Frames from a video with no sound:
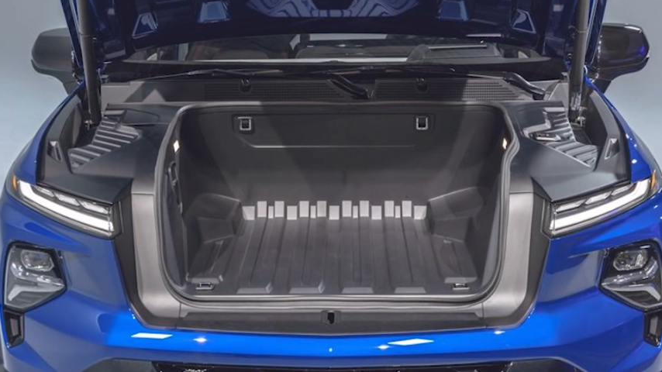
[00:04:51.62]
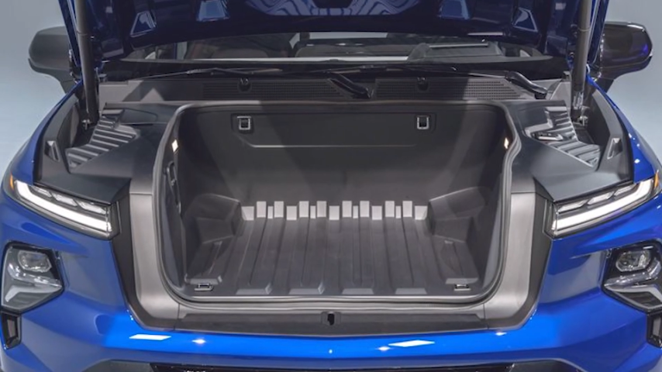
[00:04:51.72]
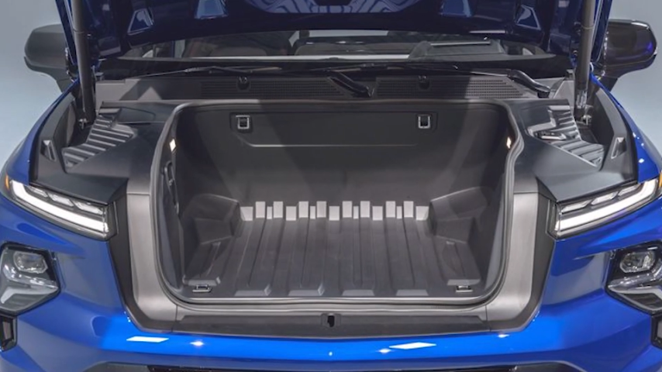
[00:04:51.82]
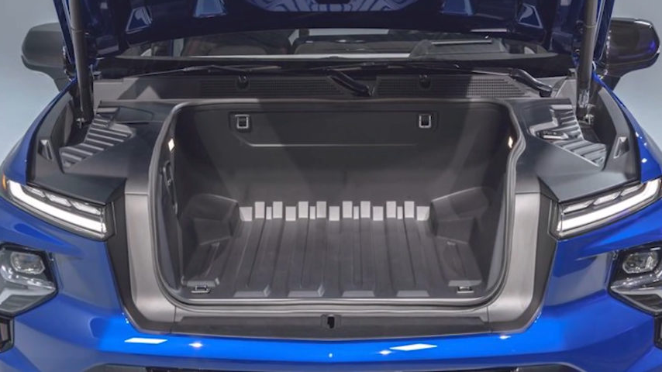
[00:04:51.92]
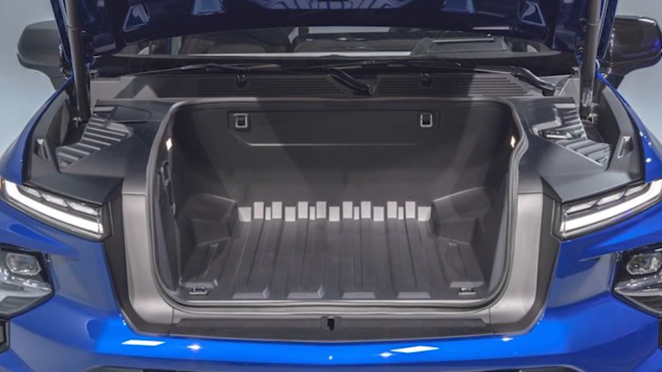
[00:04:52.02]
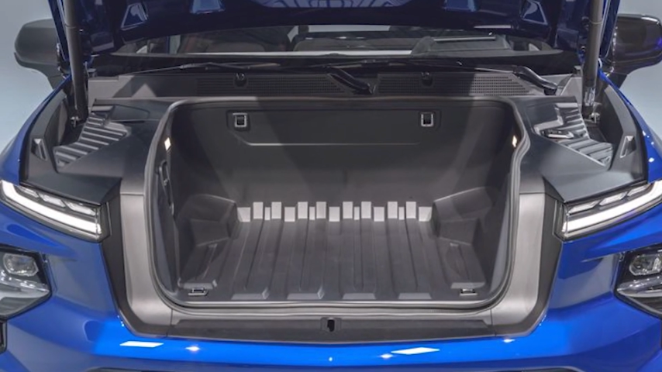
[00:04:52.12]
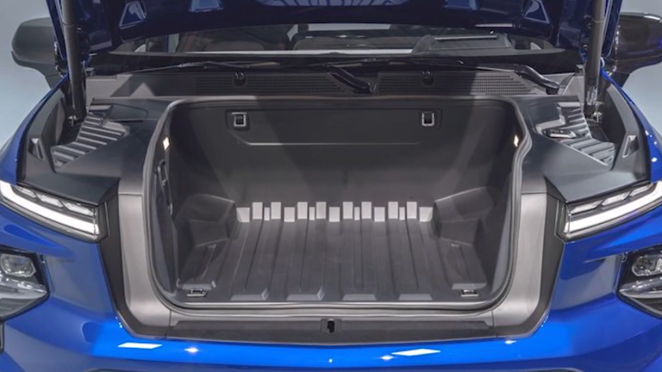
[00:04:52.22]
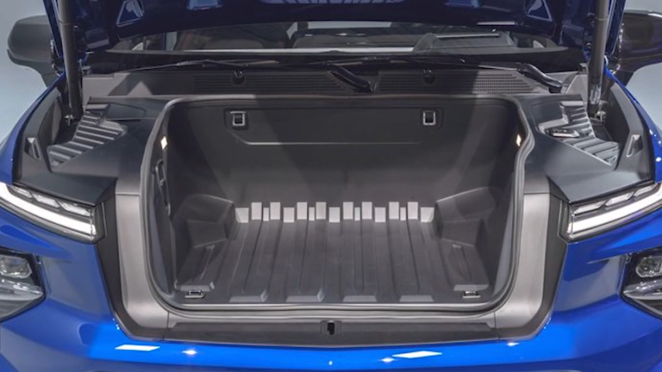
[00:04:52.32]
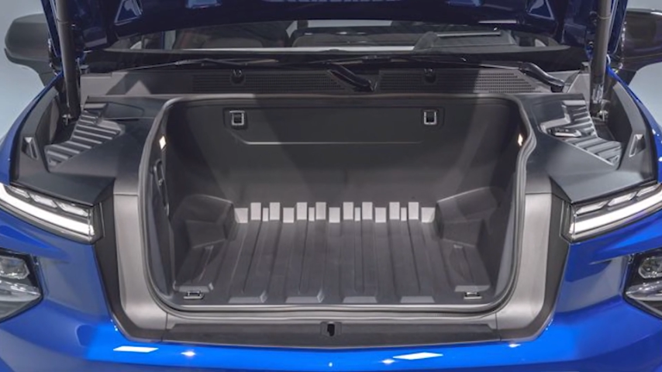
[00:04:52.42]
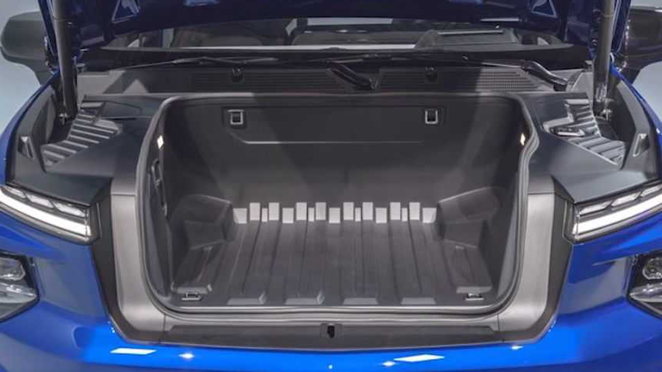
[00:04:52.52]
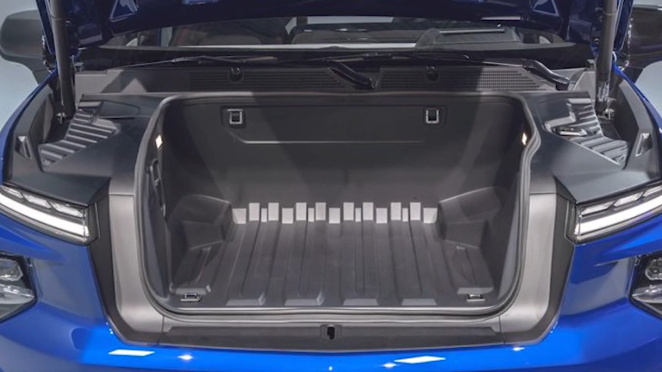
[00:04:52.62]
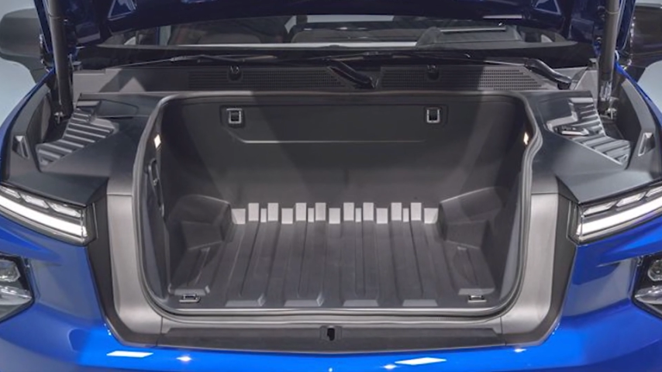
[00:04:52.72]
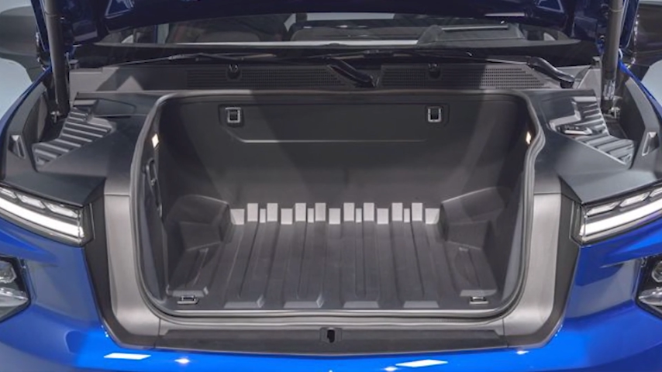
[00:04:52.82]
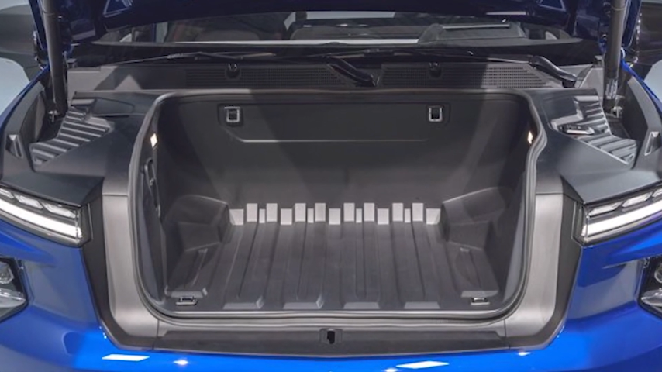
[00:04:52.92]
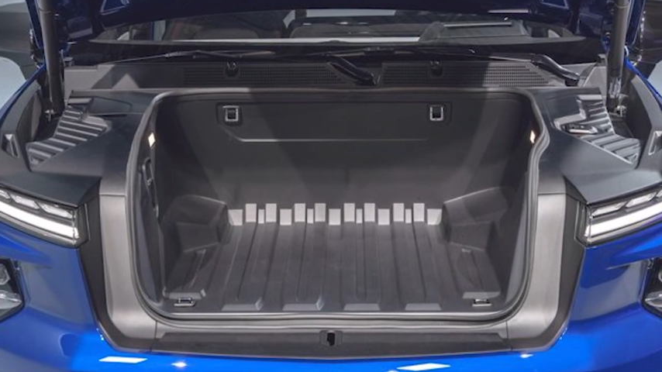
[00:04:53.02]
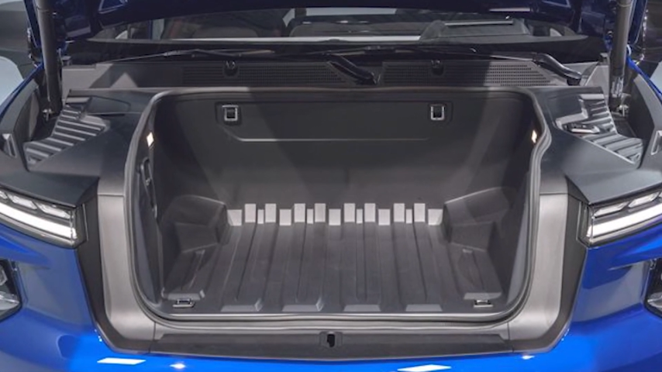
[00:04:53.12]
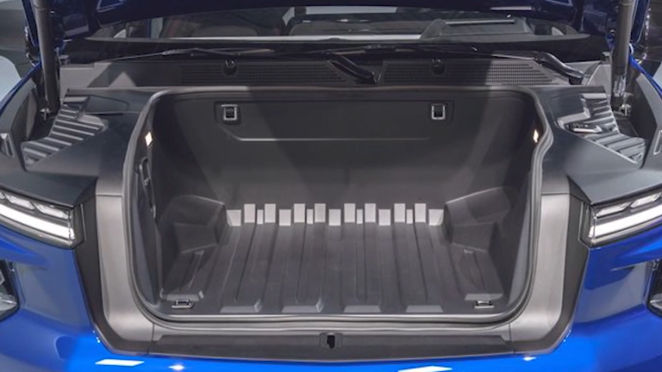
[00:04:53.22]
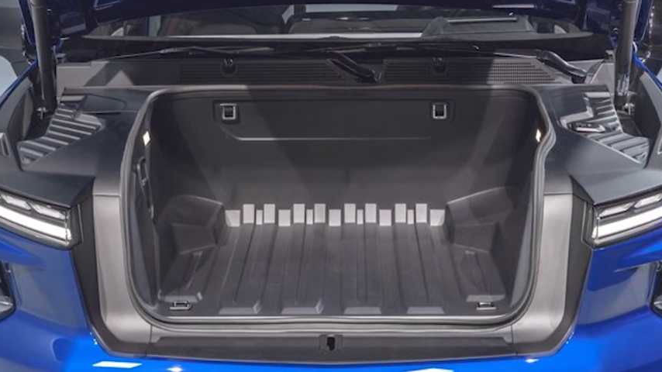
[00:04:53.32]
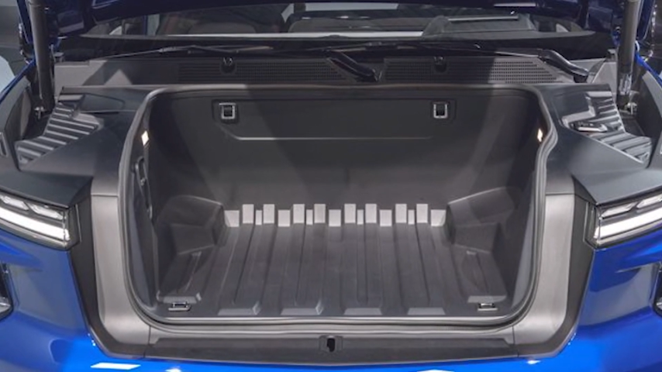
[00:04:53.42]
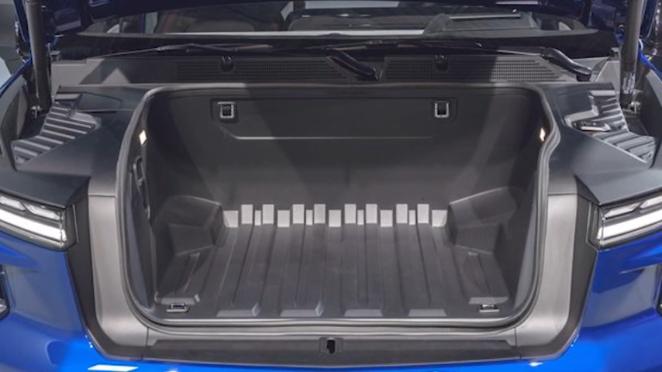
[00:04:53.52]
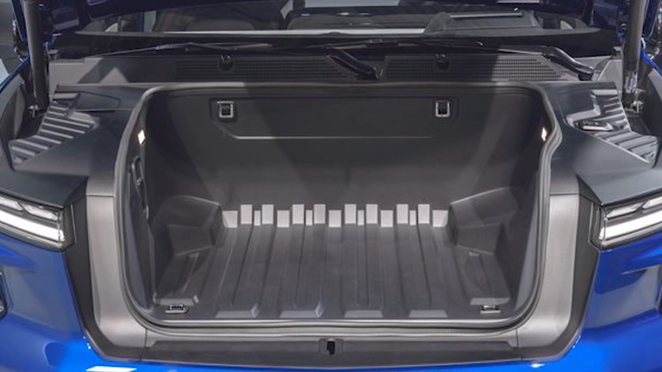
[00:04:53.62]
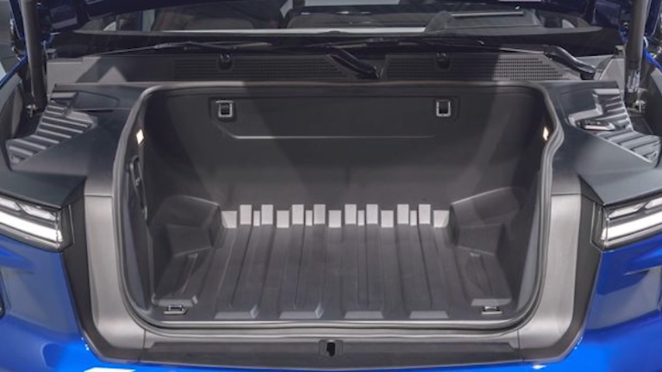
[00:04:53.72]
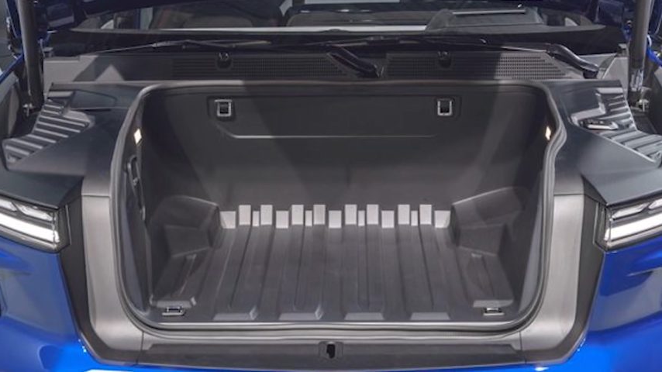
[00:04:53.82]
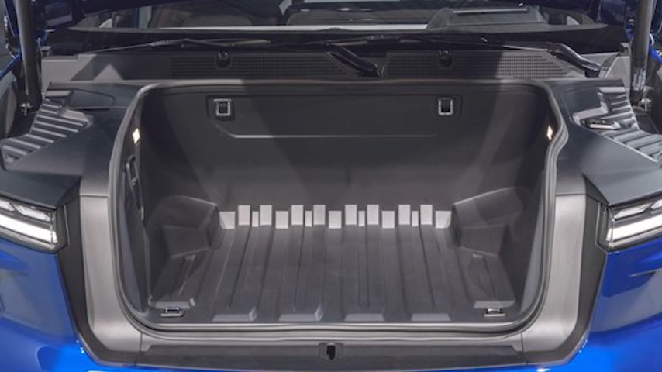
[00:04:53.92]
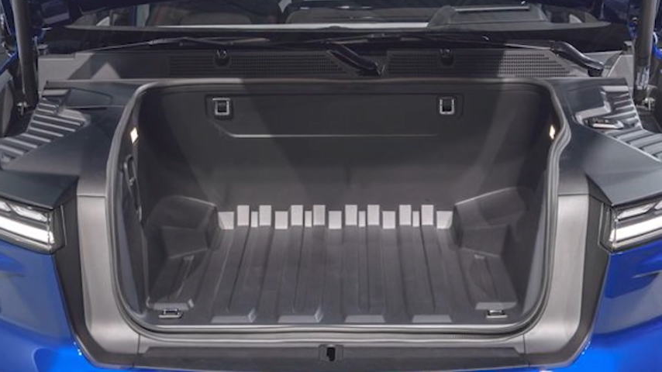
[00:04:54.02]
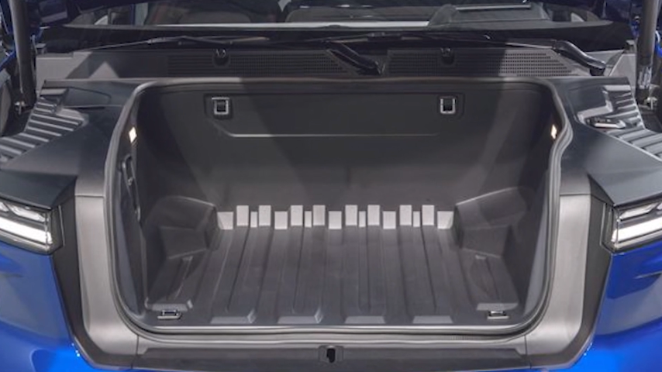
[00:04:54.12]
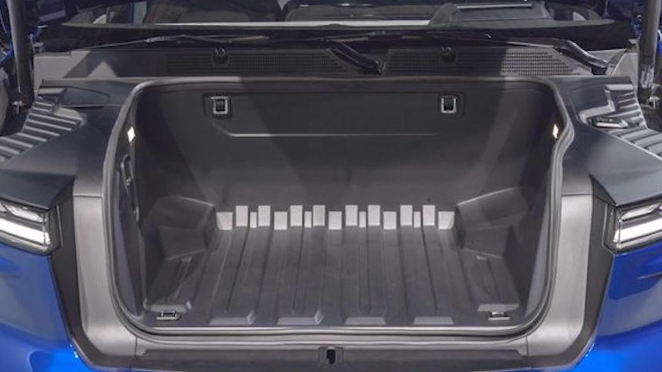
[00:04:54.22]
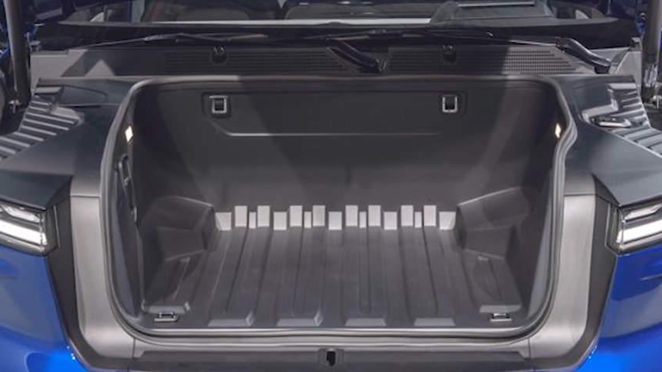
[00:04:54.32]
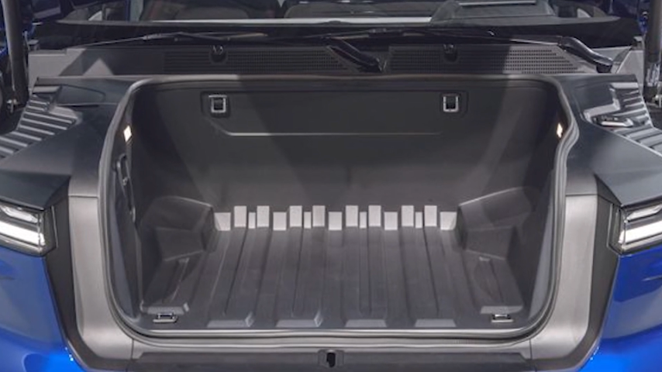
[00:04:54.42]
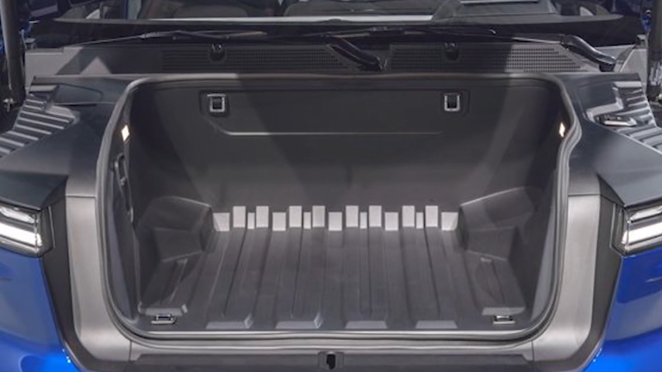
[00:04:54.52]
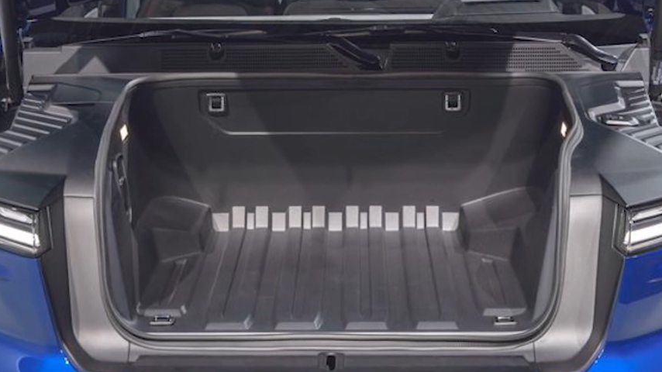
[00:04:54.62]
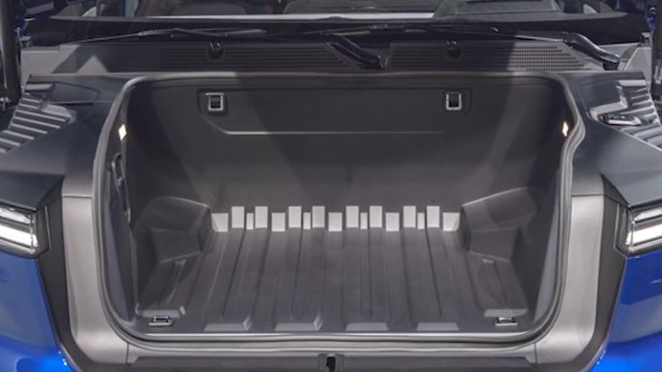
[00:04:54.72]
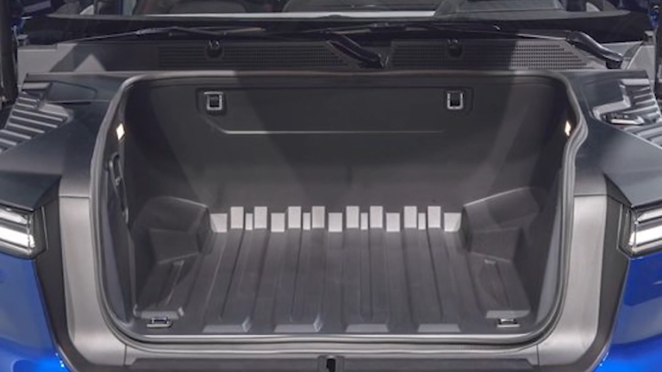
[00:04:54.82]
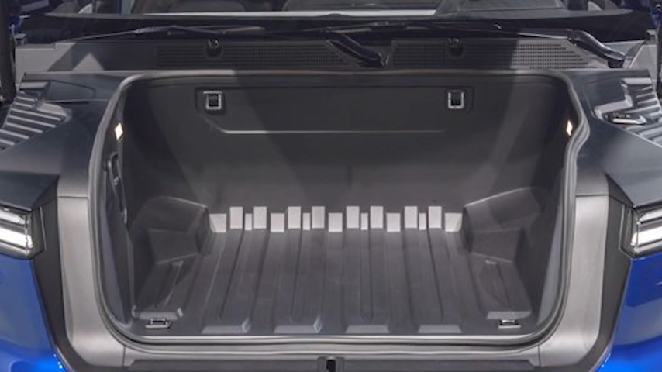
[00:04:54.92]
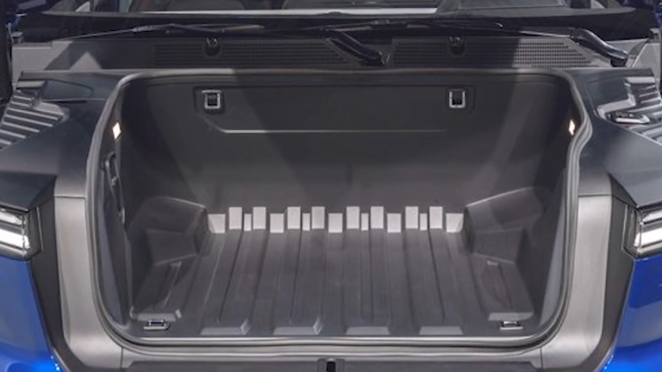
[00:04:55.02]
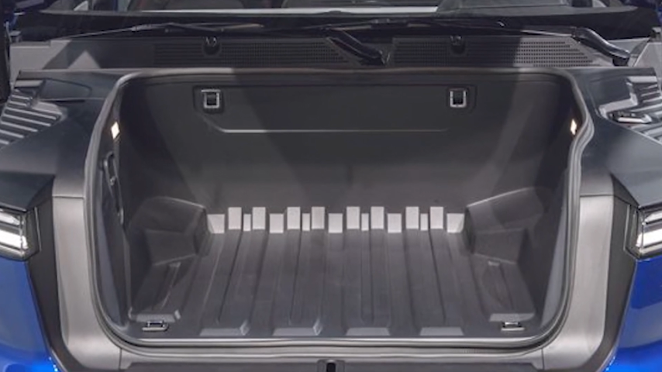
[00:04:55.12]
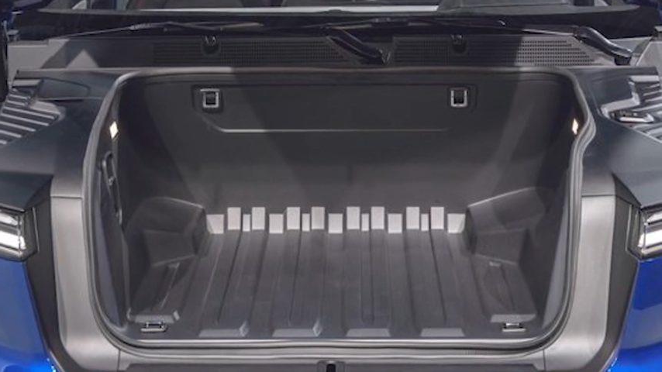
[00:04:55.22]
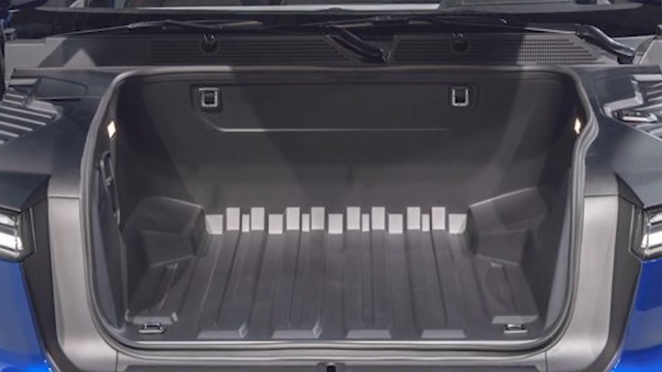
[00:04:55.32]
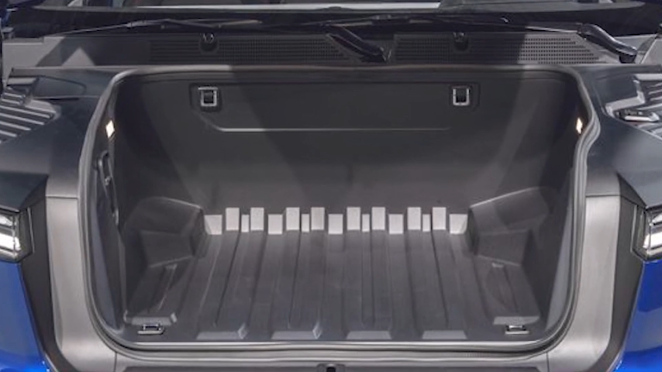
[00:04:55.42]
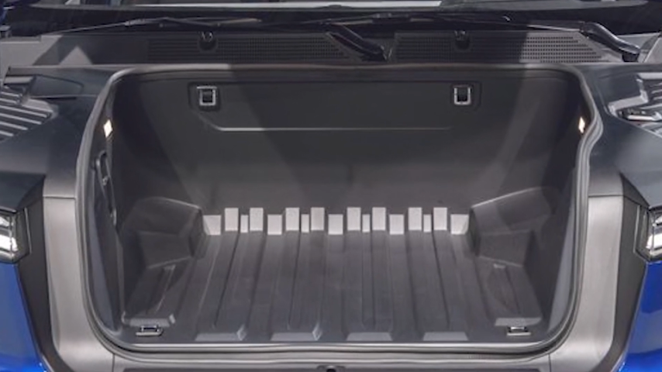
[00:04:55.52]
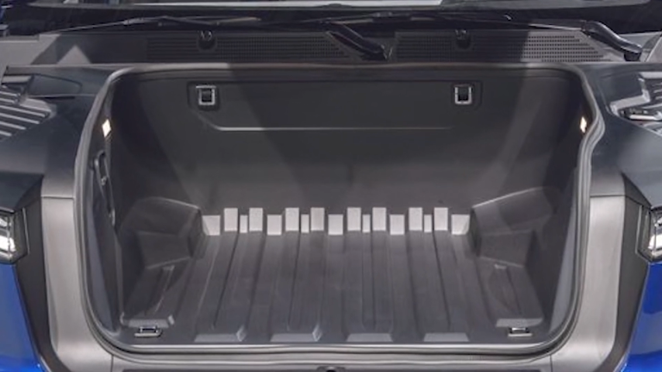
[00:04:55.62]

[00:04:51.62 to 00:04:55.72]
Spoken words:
[unreadable: no face in view]